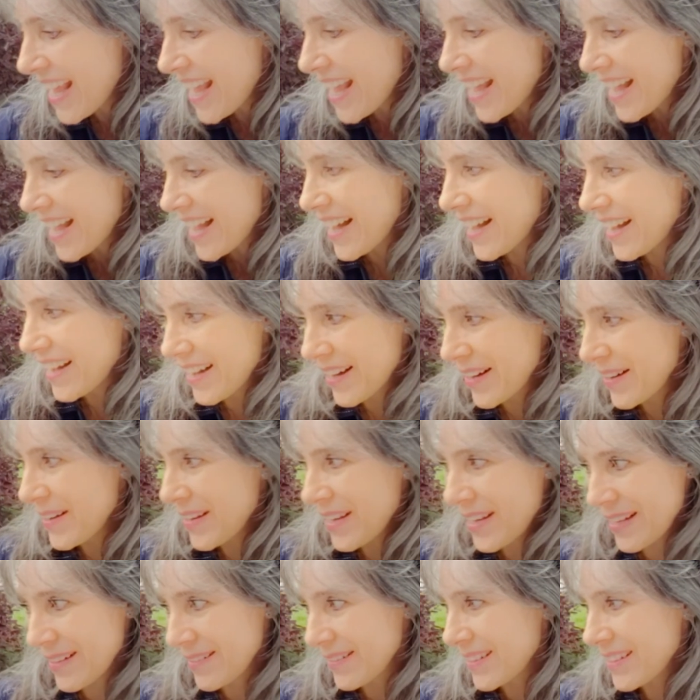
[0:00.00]

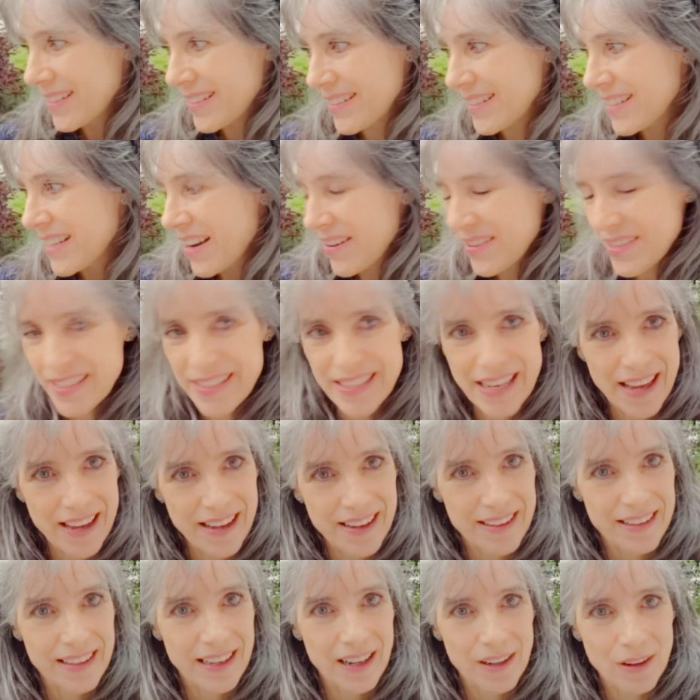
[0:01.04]
and there's
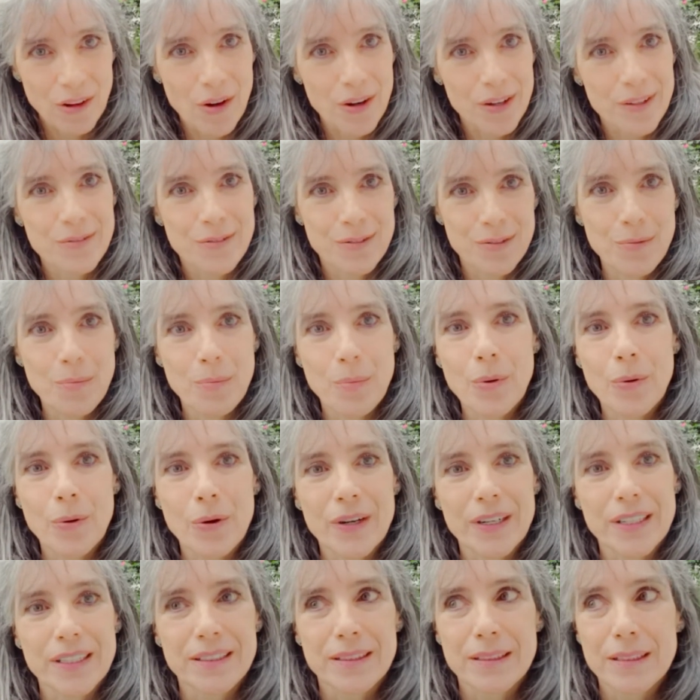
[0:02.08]
a lot of
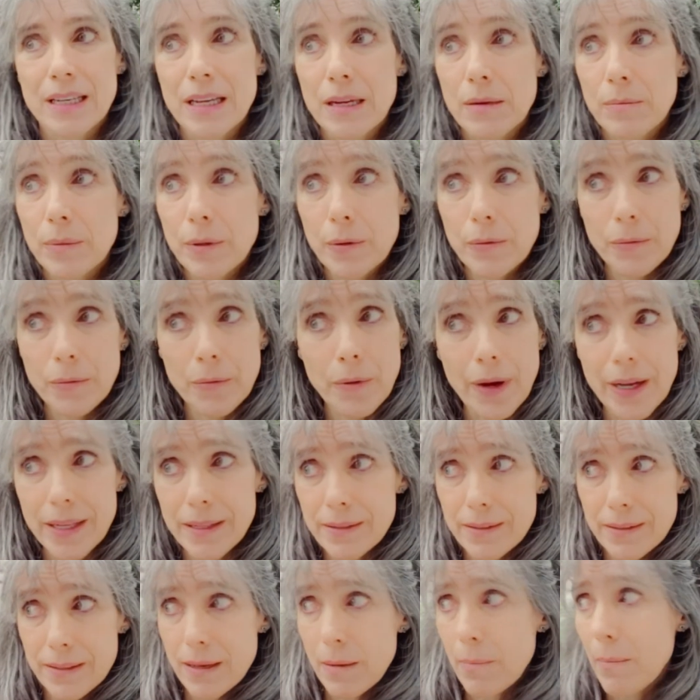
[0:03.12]
support. But what
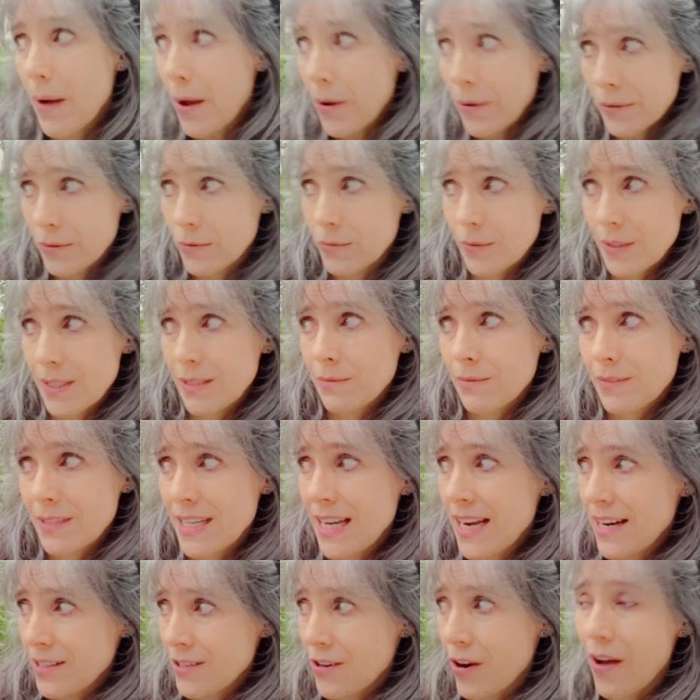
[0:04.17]
about when we
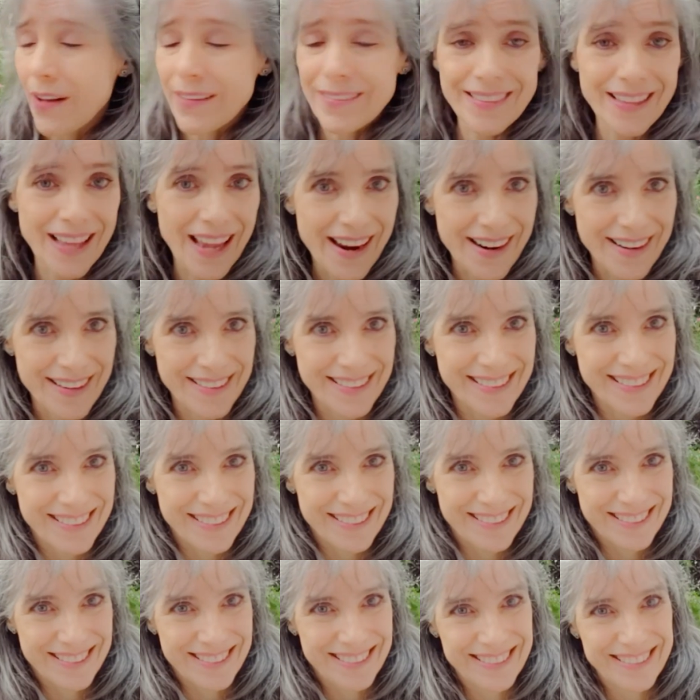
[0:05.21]
are not there?
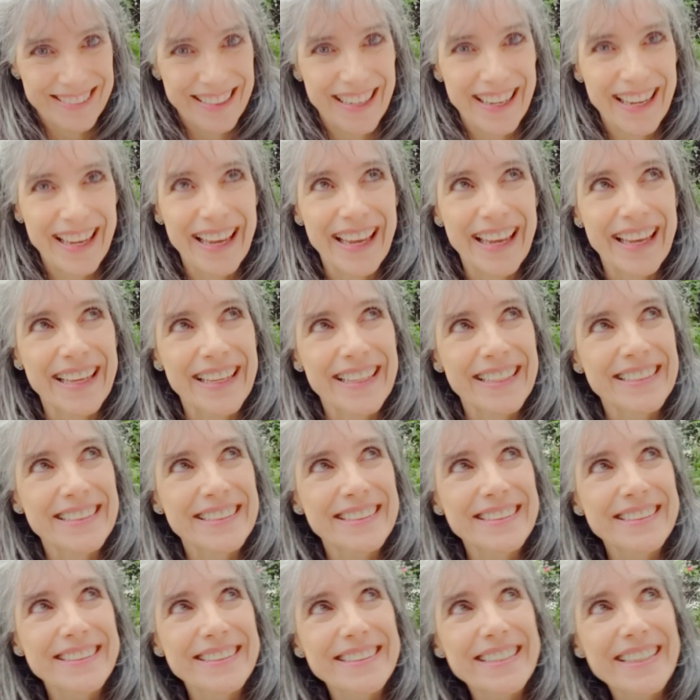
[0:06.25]

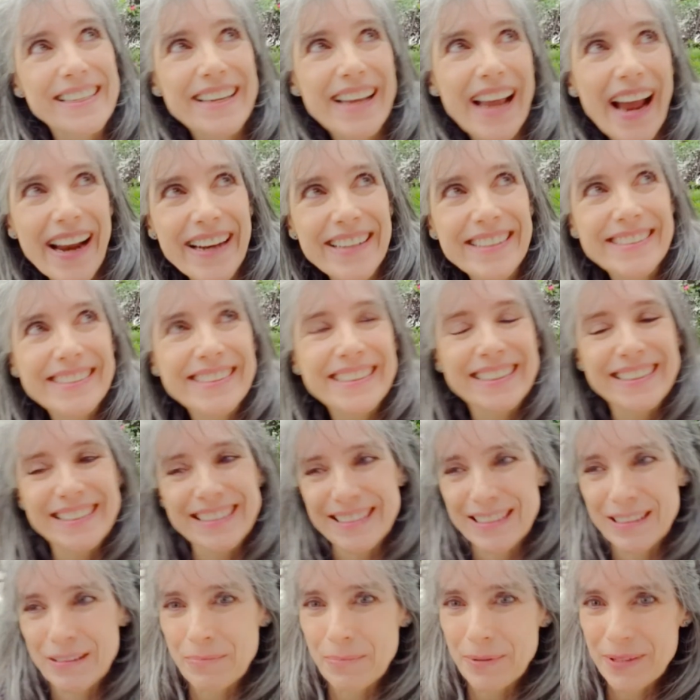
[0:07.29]
And the garden
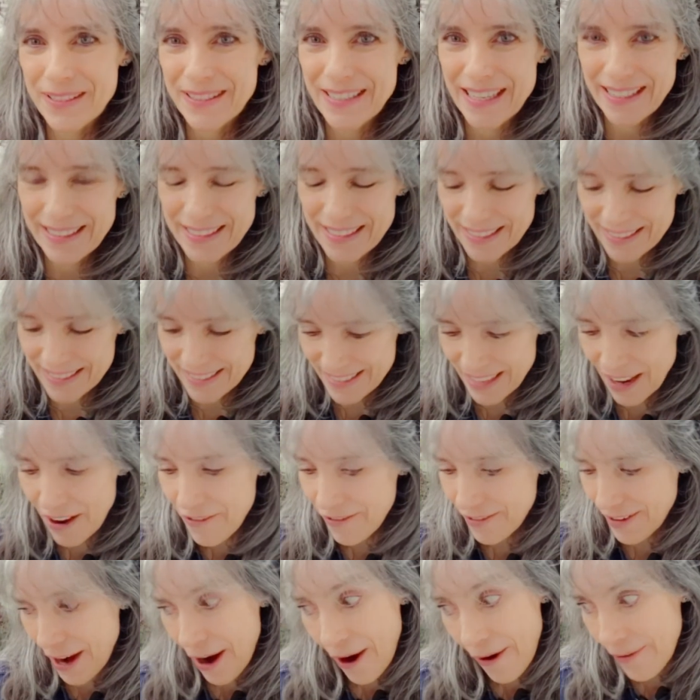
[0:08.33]
needs to present itself.
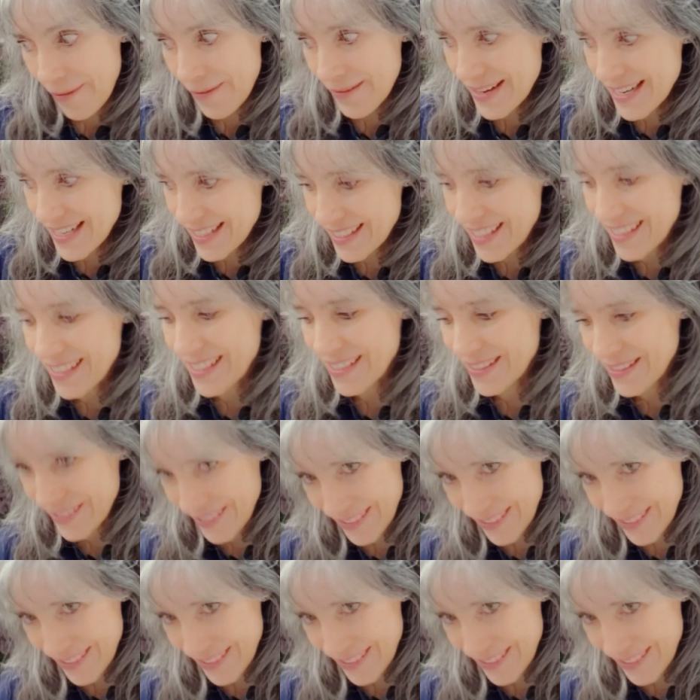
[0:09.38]
How are we going to do